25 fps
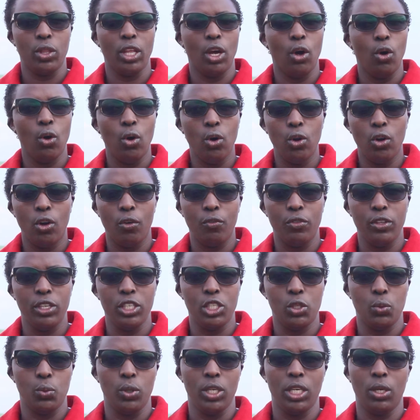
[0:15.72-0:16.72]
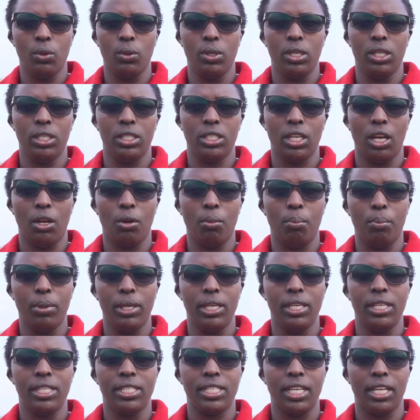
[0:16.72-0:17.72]
So the whole of this week we shall
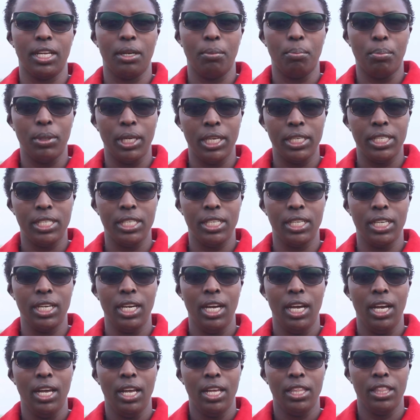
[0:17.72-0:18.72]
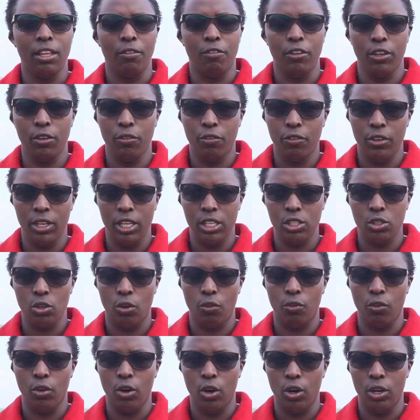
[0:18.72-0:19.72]
be celebrating the
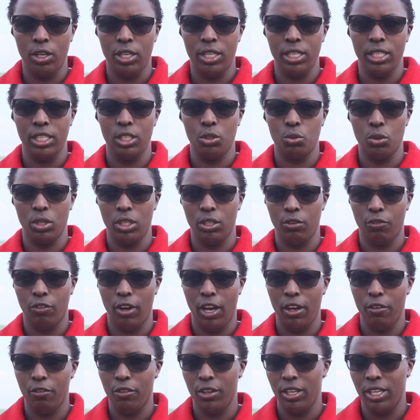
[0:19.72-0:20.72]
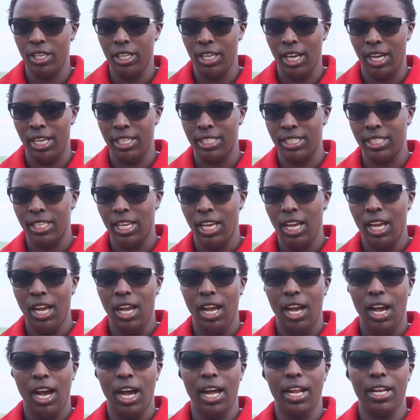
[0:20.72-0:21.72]
faithfulness of God in 25 years.
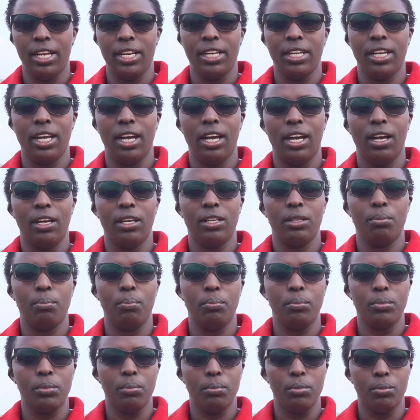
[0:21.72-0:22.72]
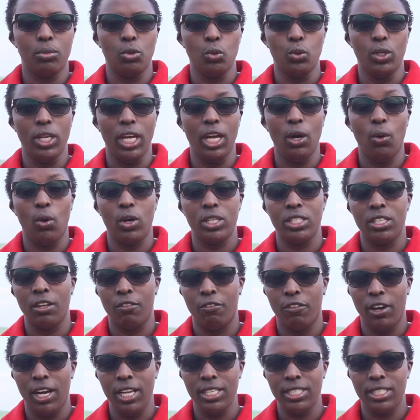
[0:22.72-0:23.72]
And today was
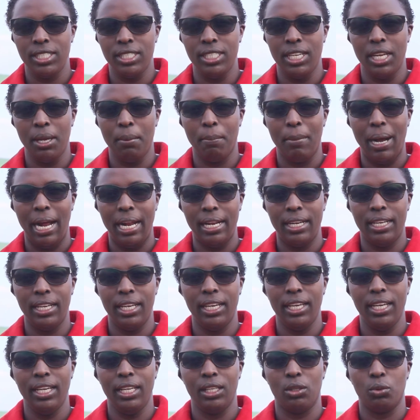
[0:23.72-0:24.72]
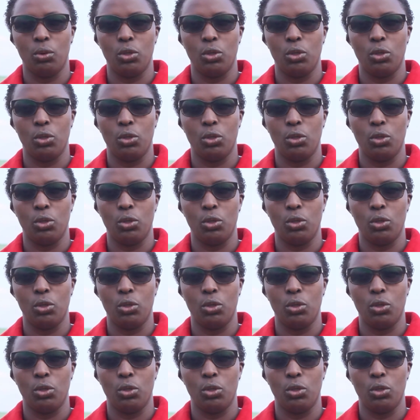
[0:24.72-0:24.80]
the first day, Monday.